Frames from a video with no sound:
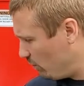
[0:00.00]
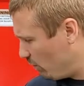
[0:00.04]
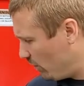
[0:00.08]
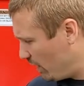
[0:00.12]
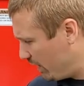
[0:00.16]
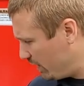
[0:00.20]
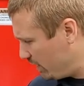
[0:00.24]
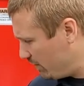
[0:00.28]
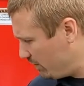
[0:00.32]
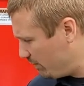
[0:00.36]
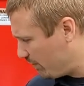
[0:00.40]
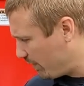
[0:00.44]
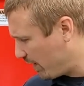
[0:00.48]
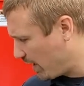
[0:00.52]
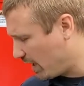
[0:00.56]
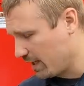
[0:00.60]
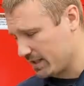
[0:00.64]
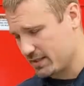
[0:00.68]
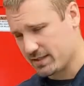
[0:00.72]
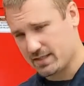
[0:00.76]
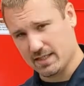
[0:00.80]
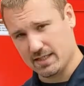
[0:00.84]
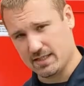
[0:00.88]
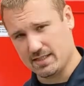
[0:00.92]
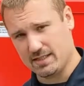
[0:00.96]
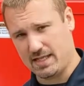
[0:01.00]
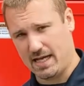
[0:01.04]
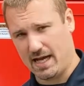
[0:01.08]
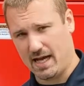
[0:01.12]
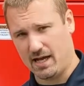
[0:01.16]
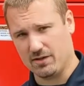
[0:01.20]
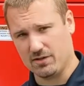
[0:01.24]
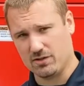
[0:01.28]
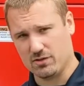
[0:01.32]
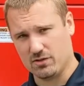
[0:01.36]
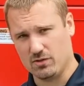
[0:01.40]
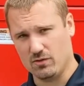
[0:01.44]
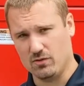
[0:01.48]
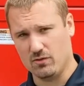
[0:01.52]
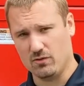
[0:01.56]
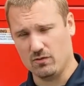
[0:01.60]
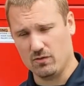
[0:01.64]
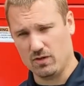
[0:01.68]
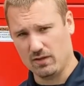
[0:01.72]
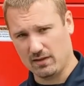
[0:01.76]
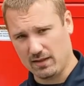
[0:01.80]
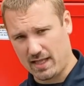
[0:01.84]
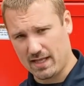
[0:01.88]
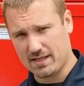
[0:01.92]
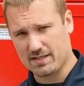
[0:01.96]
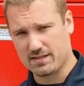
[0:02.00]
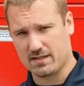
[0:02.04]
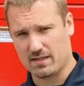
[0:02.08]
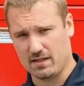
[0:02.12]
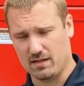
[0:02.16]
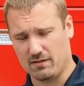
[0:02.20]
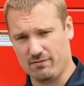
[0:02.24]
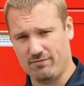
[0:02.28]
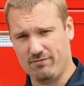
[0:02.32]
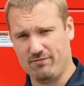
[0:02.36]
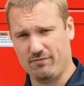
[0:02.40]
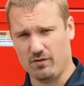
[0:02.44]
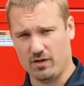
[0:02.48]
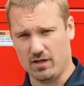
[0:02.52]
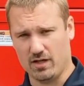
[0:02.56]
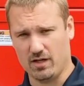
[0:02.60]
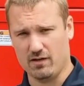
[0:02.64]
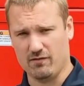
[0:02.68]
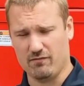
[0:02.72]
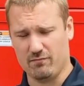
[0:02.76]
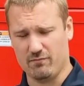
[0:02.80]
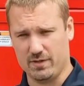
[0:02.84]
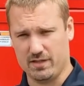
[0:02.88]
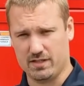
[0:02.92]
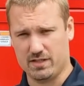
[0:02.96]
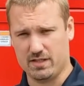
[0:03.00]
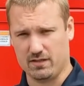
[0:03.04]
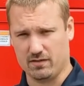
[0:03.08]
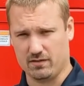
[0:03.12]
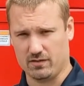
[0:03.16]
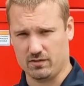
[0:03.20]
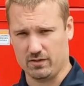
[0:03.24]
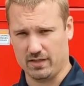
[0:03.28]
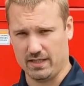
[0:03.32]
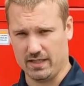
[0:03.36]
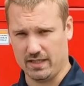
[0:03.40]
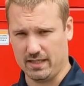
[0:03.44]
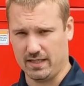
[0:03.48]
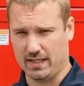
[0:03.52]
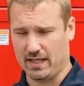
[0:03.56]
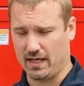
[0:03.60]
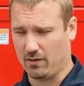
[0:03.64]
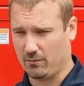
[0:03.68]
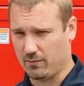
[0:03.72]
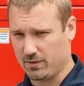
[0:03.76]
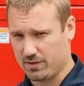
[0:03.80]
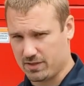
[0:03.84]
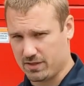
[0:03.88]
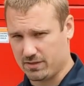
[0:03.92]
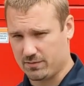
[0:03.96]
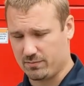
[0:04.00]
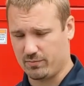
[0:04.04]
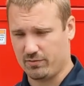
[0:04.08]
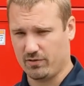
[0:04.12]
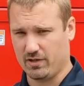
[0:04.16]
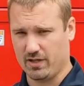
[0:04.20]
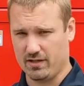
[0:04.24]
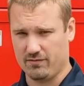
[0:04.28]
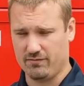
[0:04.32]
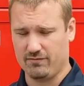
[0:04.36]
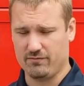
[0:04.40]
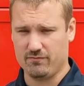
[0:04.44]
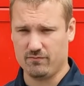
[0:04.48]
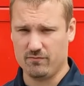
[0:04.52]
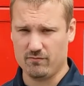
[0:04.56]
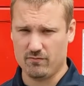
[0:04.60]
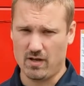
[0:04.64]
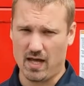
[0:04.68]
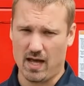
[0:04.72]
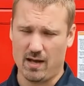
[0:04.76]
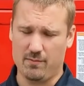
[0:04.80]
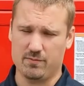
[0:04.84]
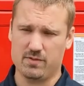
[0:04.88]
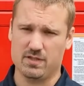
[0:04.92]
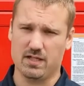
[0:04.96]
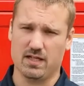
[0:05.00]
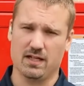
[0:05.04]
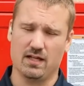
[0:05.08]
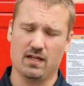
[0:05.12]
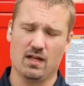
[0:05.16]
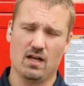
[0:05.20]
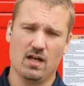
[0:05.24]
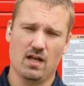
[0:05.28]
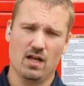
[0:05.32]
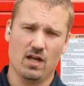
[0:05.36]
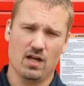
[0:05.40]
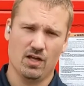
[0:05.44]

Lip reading: when the box gets down to less than a foot of material in there, which is pretty empty,